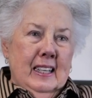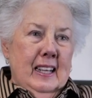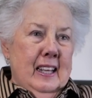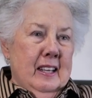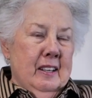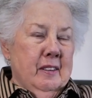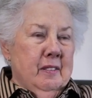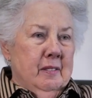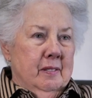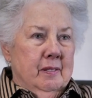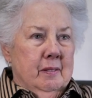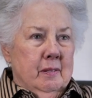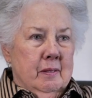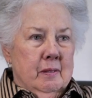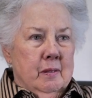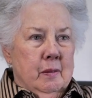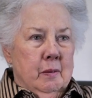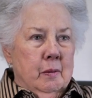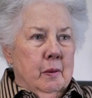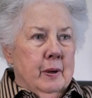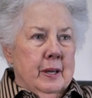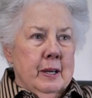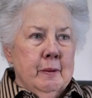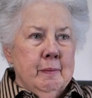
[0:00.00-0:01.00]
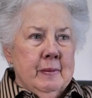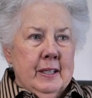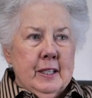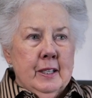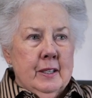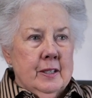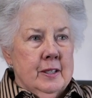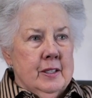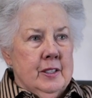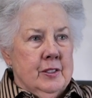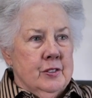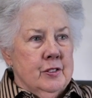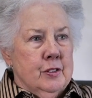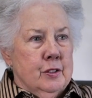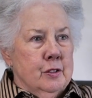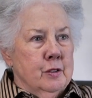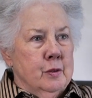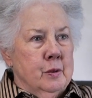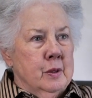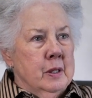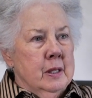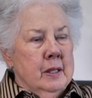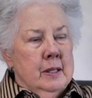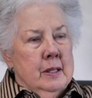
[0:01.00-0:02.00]
And what am I going to
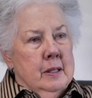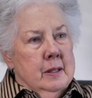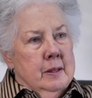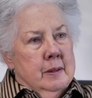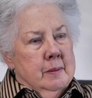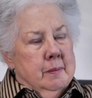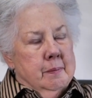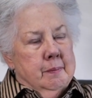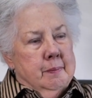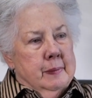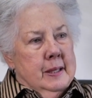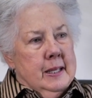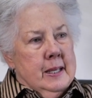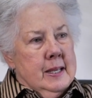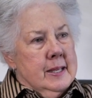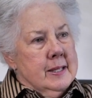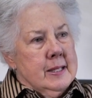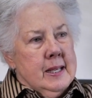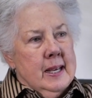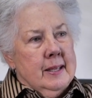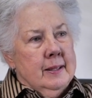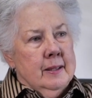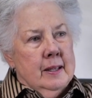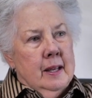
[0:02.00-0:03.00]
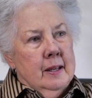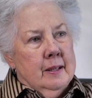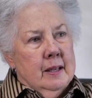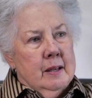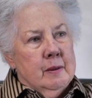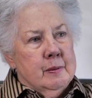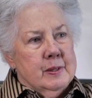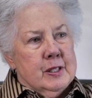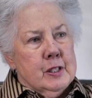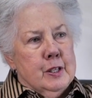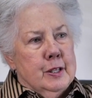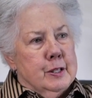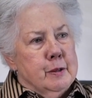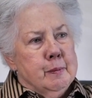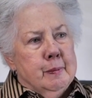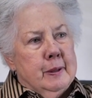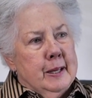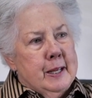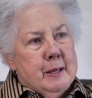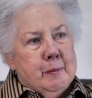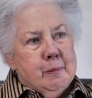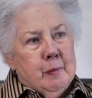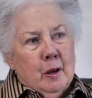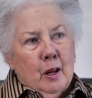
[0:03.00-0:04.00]
do? Because I thought I was going to
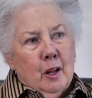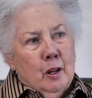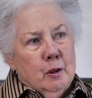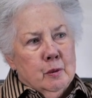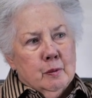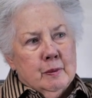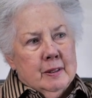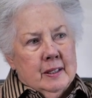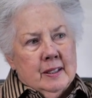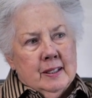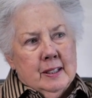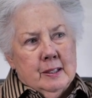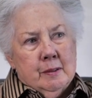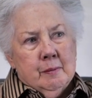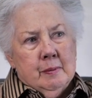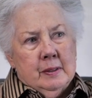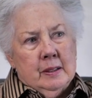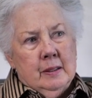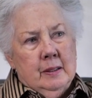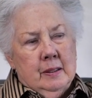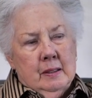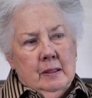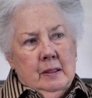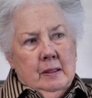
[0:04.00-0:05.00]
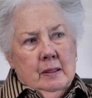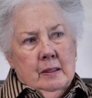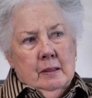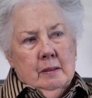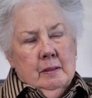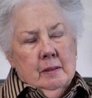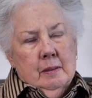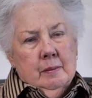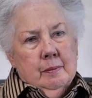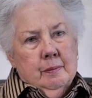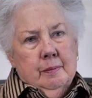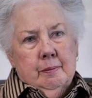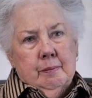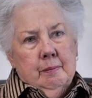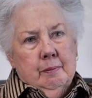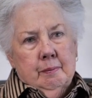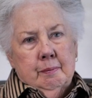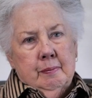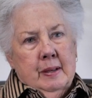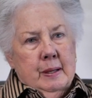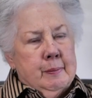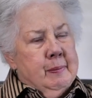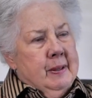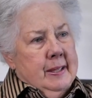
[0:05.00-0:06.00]
play ball with him, and
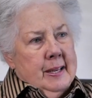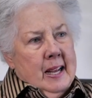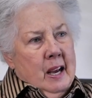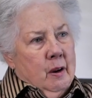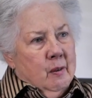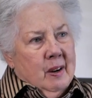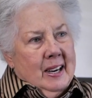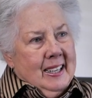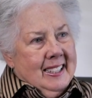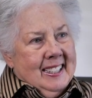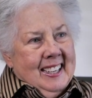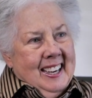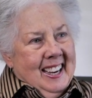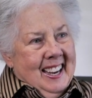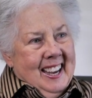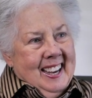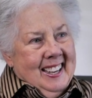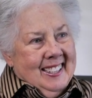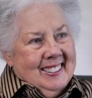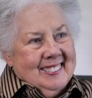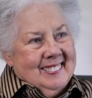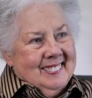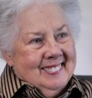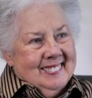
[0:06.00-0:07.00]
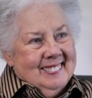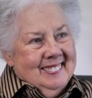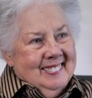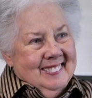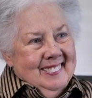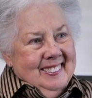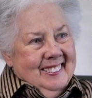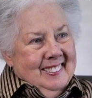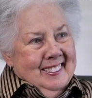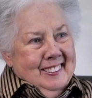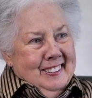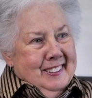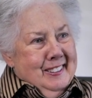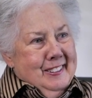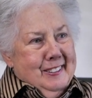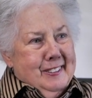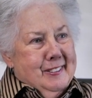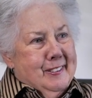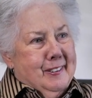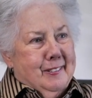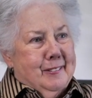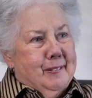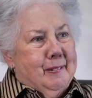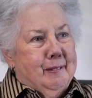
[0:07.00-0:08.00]
maybe now I can't,
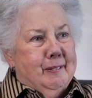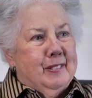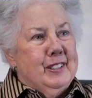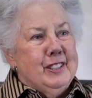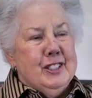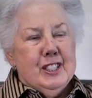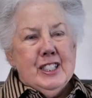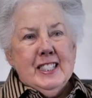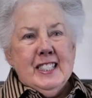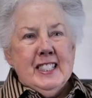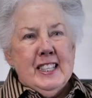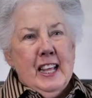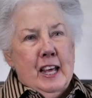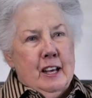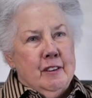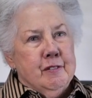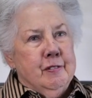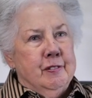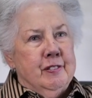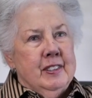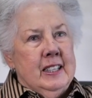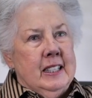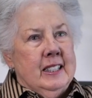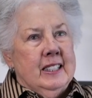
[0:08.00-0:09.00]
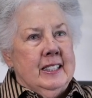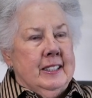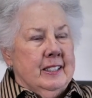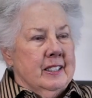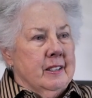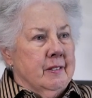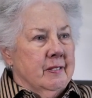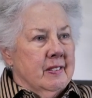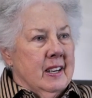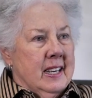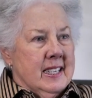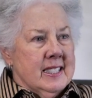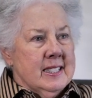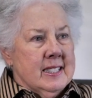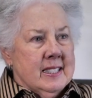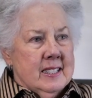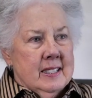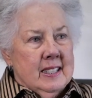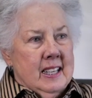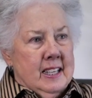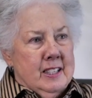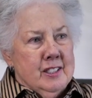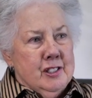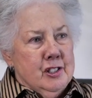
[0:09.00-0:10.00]
you know. But just that feeling of
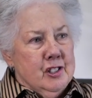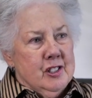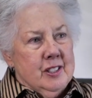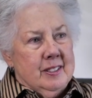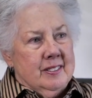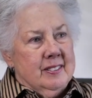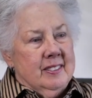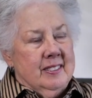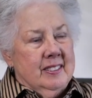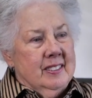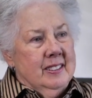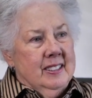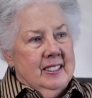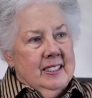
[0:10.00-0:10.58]
isolation.